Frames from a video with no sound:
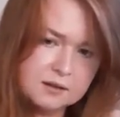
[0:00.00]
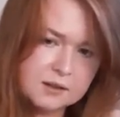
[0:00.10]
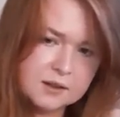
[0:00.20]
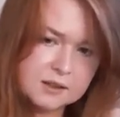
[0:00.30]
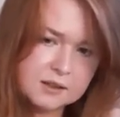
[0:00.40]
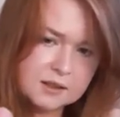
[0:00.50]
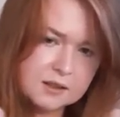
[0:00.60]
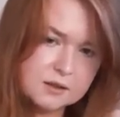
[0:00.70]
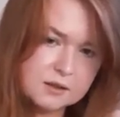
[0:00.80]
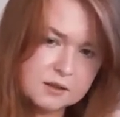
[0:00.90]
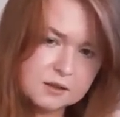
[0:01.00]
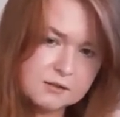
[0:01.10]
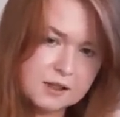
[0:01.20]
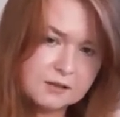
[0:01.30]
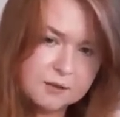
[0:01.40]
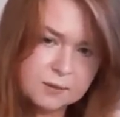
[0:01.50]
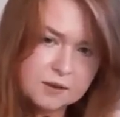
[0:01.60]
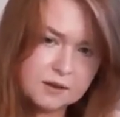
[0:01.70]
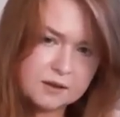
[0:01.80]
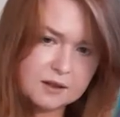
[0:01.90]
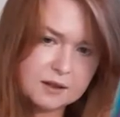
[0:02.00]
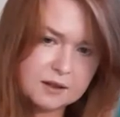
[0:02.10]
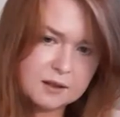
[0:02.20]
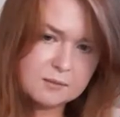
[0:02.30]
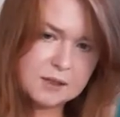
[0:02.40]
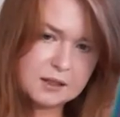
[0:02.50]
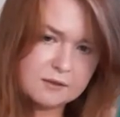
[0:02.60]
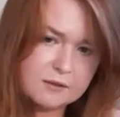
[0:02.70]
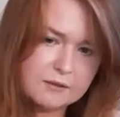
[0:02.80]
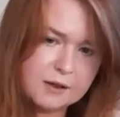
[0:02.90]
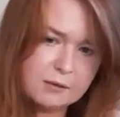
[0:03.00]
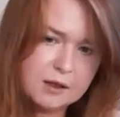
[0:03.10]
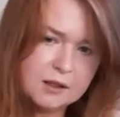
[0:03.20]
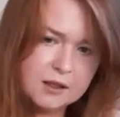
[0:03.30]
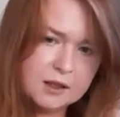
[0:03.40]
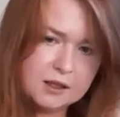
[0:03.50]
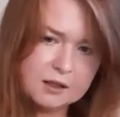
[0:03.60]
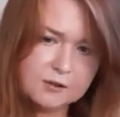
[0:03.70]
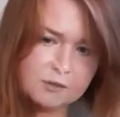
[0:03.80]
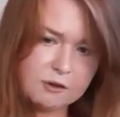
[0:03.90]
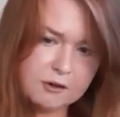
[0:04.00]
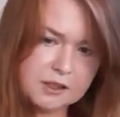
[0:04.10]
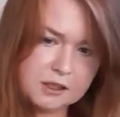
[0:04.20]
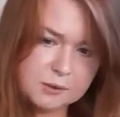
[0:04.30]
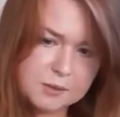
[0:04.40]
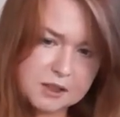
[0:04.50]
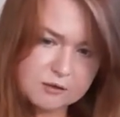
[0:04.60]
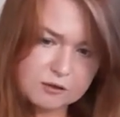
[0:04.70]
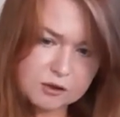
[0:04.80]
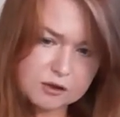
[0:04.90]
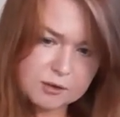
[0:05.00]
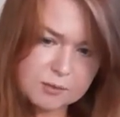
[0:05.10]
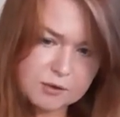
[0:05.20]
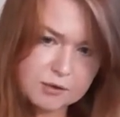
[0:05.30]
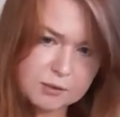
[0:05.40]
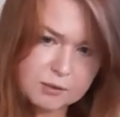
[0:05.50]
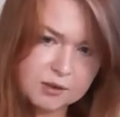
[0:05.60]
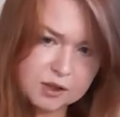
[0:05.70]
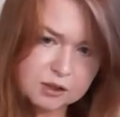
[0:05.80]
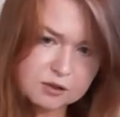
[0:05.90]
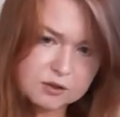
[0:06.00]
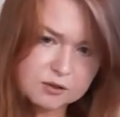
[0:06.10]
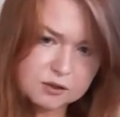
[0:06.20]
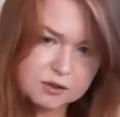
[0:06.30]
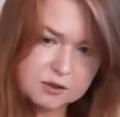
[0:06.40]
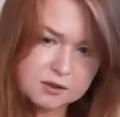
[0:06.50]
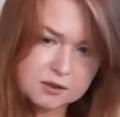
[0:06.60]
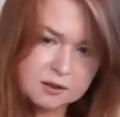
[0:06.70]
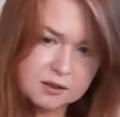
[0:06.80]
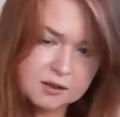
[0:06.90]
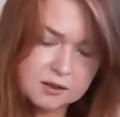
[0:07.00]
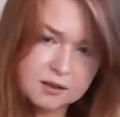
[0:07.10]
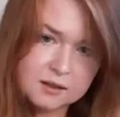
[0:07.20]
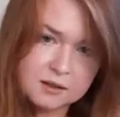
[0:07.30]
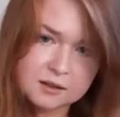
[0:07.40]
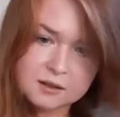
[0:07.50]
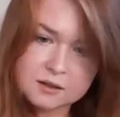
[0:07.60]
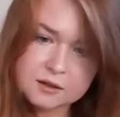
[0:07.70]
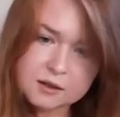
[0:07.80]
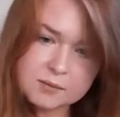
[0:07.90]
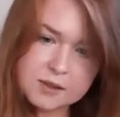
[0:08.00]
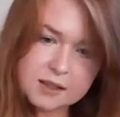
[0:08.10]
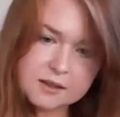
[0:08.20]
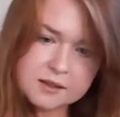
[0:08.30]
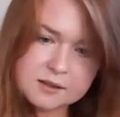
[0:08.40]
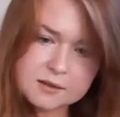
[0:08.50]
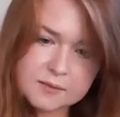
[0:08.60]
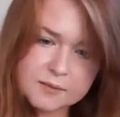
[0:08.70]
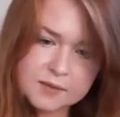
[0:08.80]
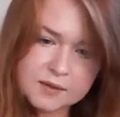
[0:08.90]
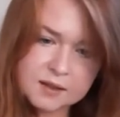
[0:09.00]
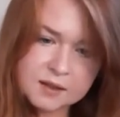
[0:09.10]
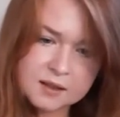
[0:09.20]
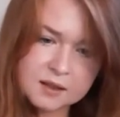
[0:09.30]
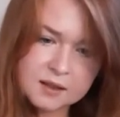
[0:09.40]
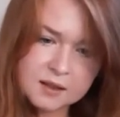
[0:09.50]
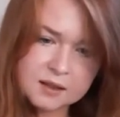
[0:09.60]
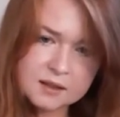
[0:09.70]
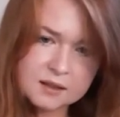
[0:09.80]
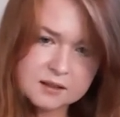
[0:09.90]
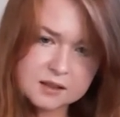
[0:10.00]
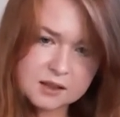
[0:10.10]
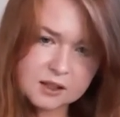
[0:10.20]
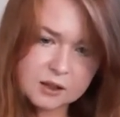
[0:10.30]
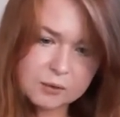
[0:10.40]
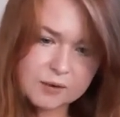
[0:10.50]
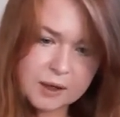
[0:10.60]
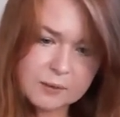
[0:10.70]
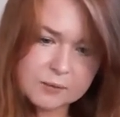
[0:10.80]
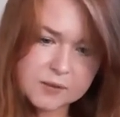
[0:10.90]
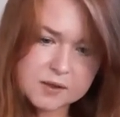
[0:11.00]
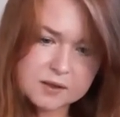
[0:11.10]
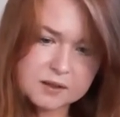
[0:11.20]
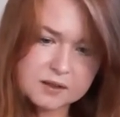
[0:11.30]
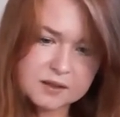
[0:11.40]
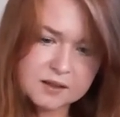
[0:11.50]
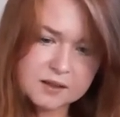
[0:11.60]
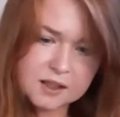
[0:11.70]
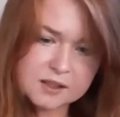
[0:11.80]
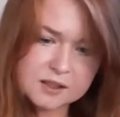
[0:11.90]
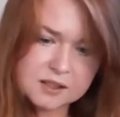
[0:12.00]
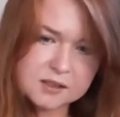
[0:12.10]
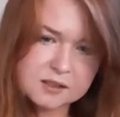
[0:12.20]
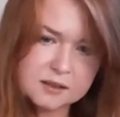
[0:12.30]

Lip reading: Right, and then you're sort of left with like the middle of a flower, and if there are any loops that you've not trimmed through, you could just cut them like this, and then you can go around the edges